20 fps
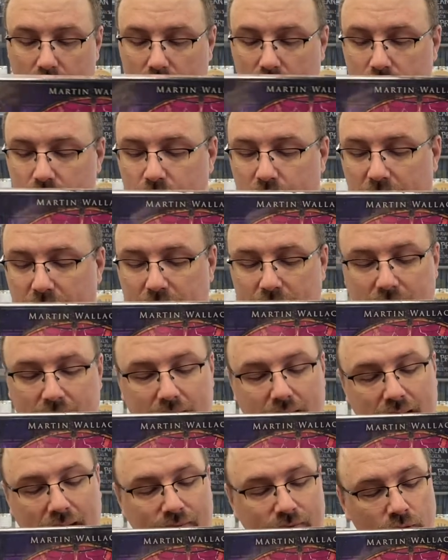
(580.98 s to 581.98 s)
But
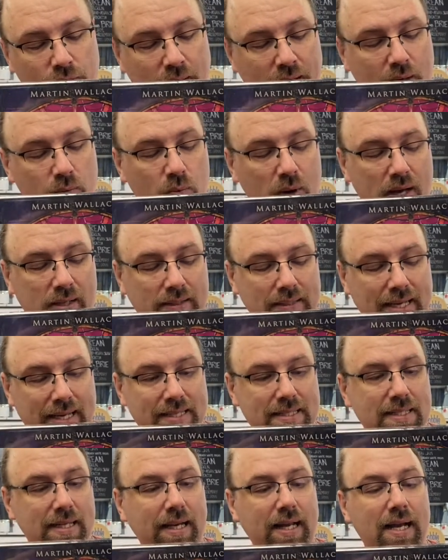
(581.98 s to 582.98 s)
if you like
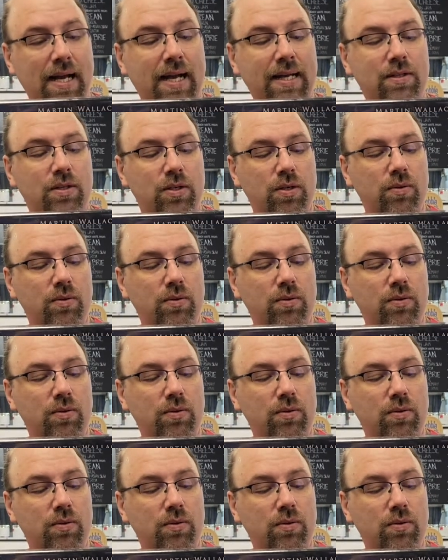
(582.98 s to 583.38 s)
Wildlands like I do,